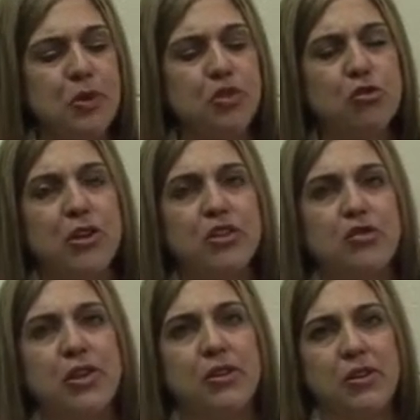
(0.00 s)
train the
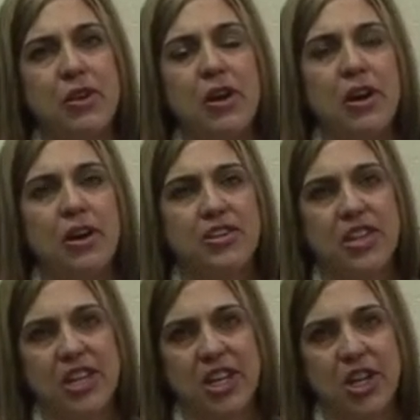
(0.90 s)
trainer, our
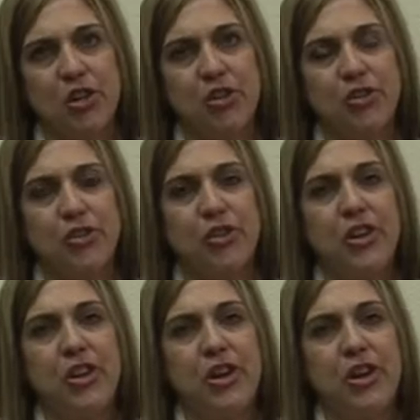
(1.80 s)
tech leaders,